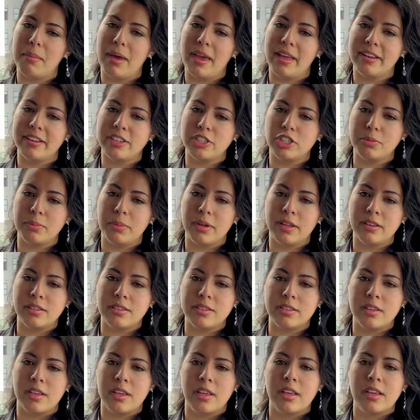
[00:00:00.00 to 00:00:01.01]

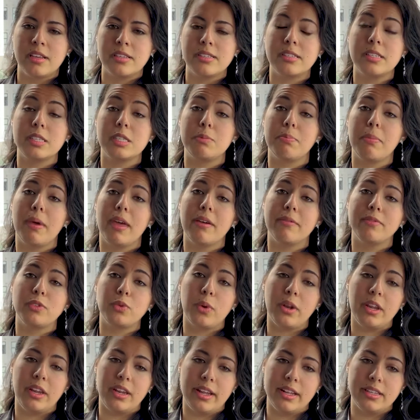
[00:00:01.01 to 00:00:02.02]
Management since May of
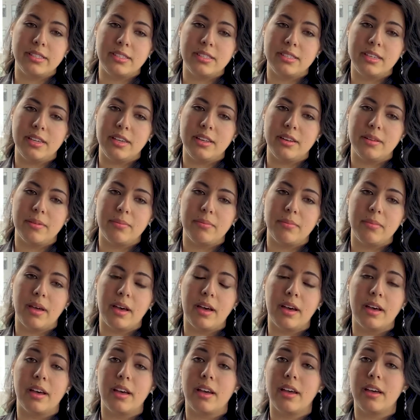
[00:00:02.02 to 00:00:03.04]
2019.
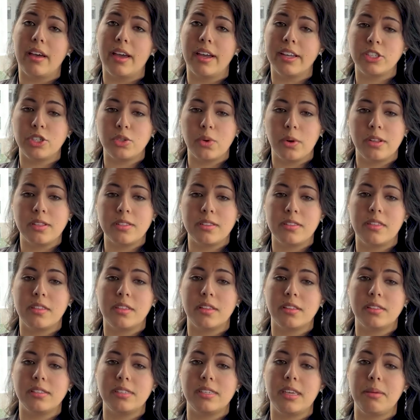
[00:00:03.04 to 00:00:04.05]
I joined
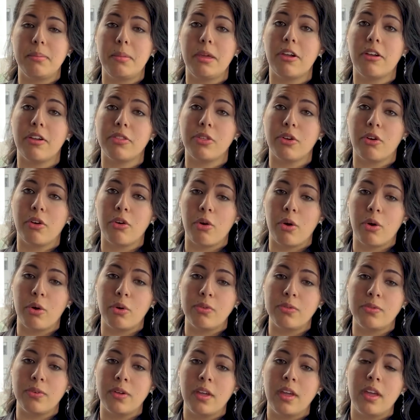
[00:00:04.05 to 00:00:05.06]
the team here at the
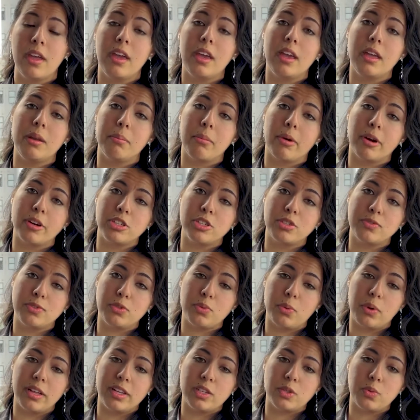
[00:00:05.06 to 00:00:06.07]
Grove in March of
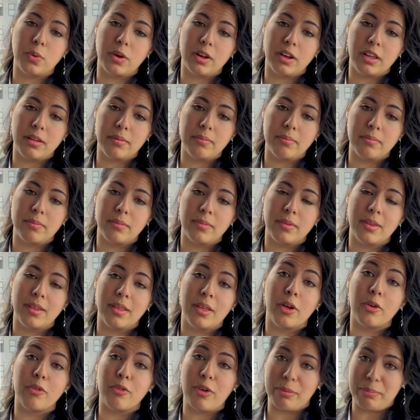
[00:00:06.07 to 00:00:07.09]
2020,
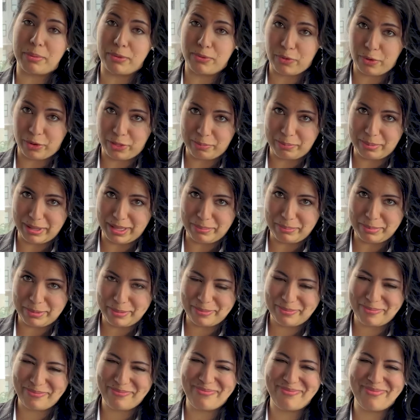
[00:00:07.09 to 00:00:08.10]
right before the blip.
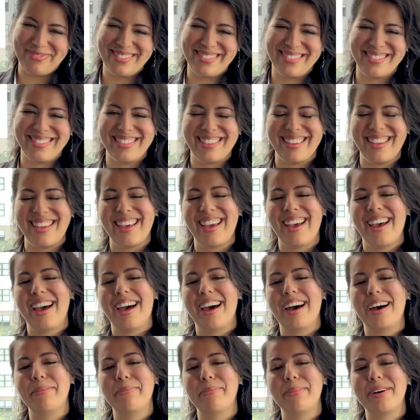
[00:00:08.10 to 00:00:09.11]

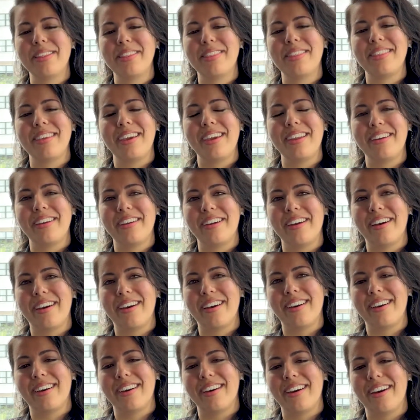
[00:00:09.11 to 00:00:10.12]
A month later,
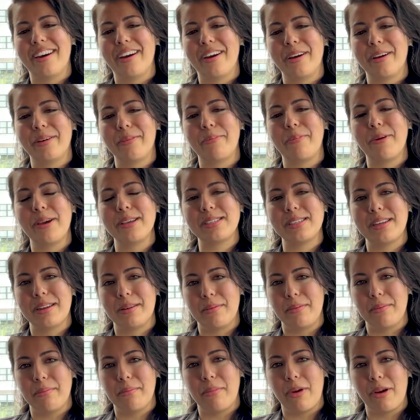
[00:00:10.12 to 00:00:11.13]
our
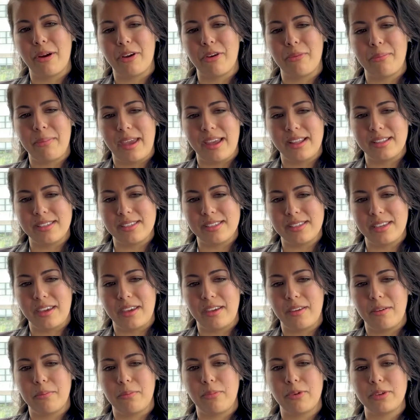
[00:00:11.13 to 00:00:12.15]
president, Marco
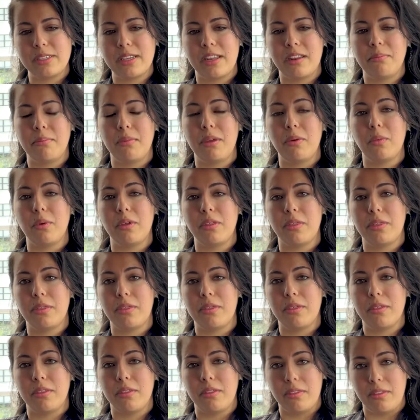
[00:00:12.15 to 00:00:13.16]
Manzi, presented me
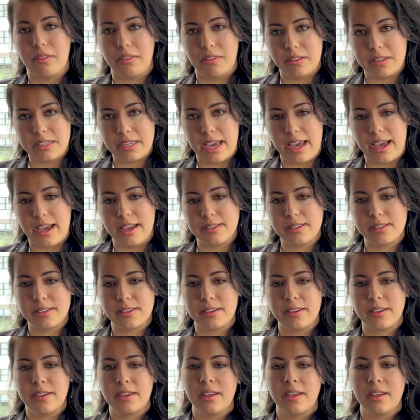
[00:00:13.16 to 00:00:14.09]
with the task.